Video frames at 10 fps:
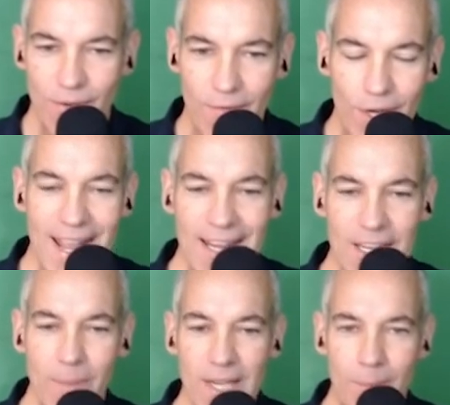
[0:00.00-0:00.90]
We have
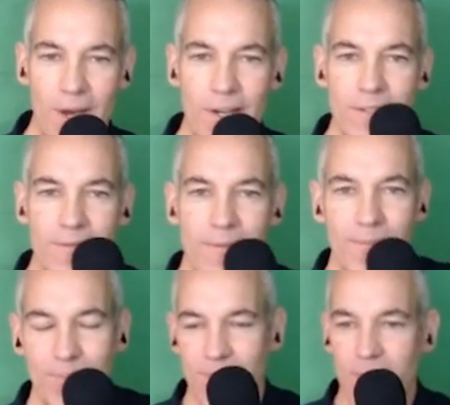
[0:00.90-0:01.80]
organic peanut butter.
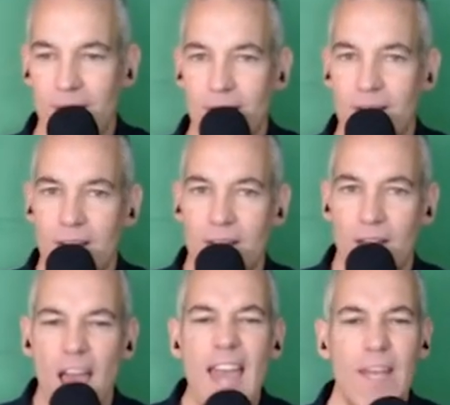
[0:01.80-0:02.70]

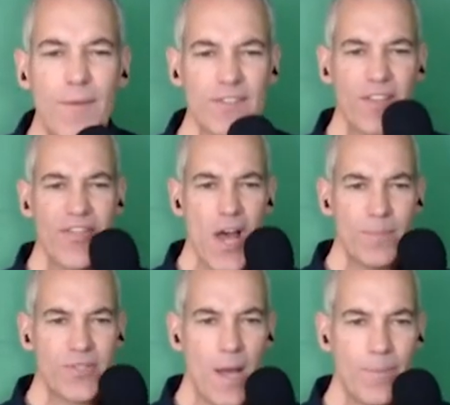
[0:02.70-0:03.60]
Hey, give us a
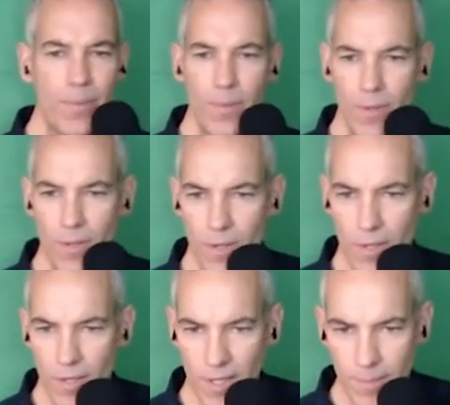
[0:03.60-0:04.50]
thumbs up.
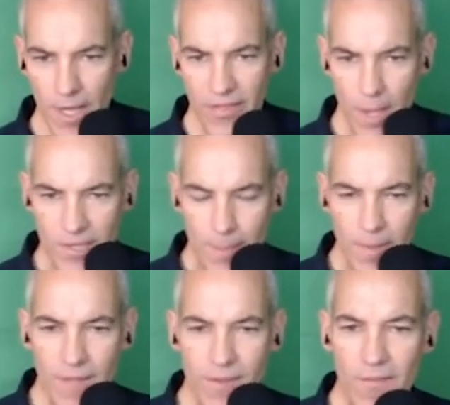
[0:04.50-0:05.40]
Give me a thumbs
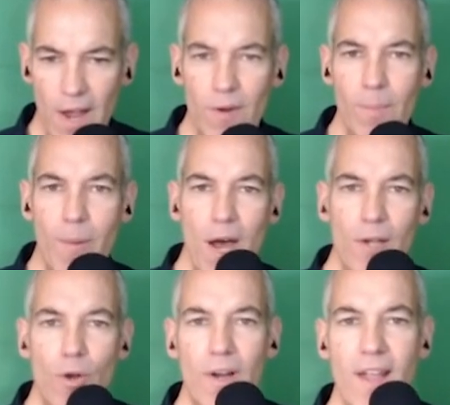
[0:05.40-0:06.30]
up if you've ever
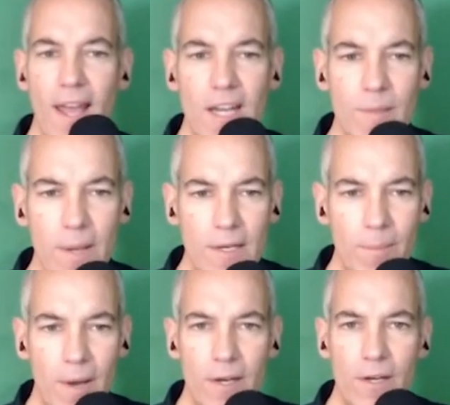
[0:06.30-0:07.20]
bought organic
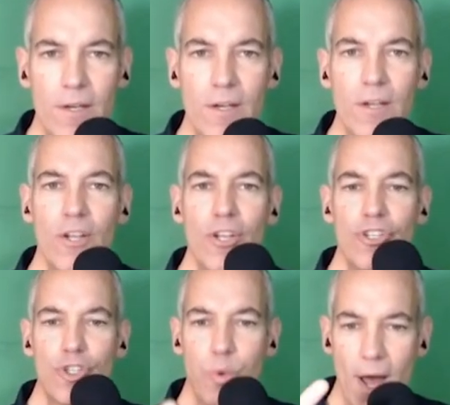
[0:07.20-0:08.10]
peanut butter
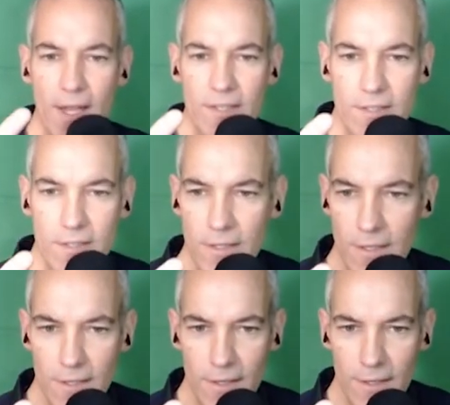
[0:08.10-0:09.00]
twice.
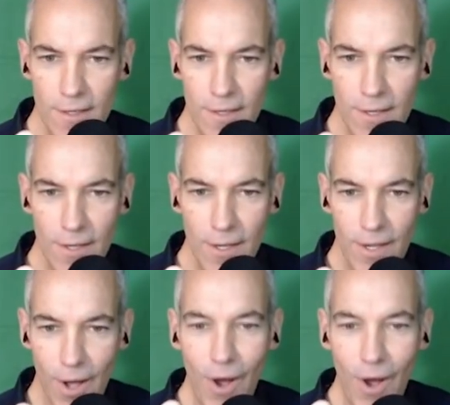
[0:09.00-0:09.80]
oh,